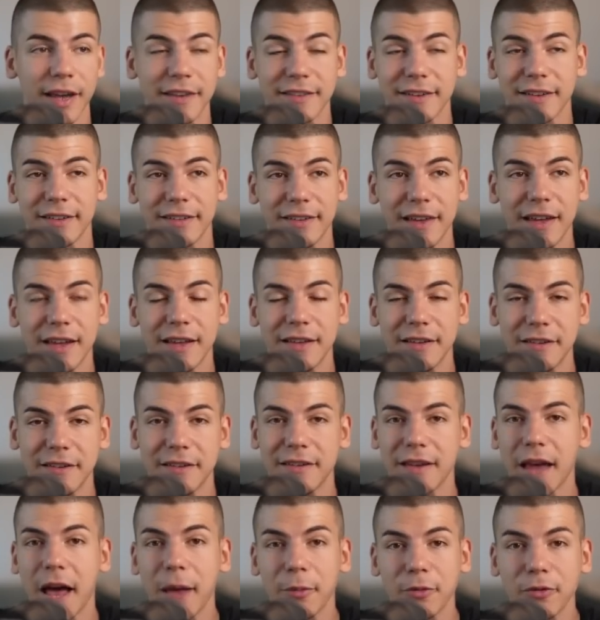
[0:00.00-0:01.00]
As I said, this
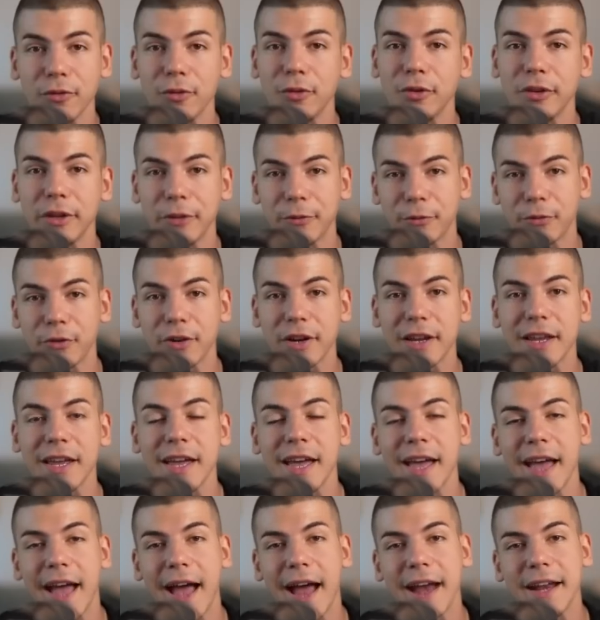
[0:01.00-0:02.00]
is absolutely free
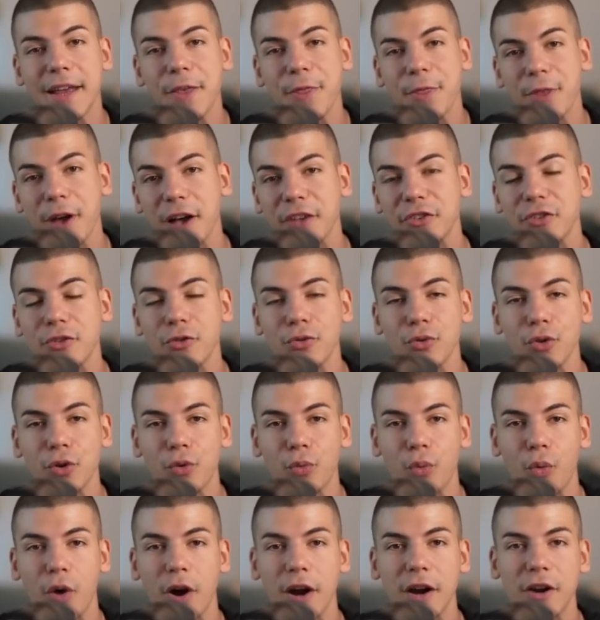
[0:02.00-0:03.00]
and it doesn't
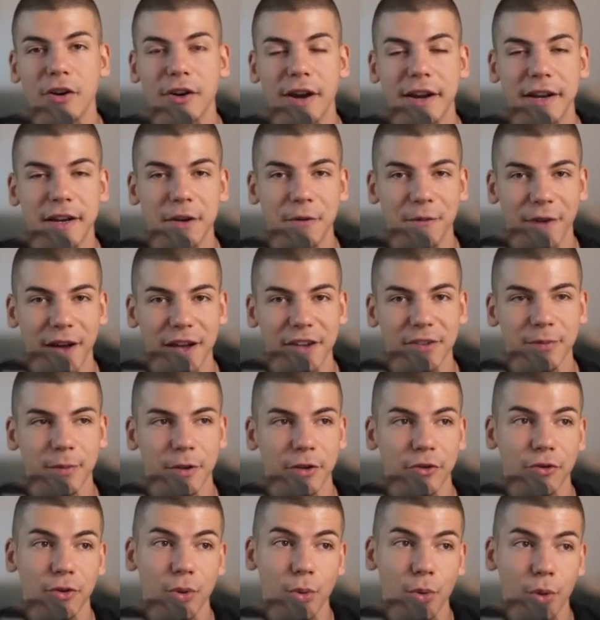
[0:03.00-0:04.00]
require an
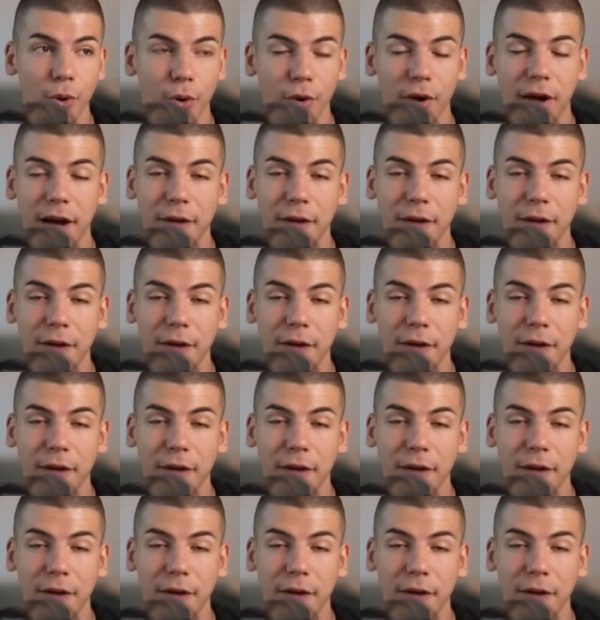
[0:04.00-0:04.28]
investment, so you don't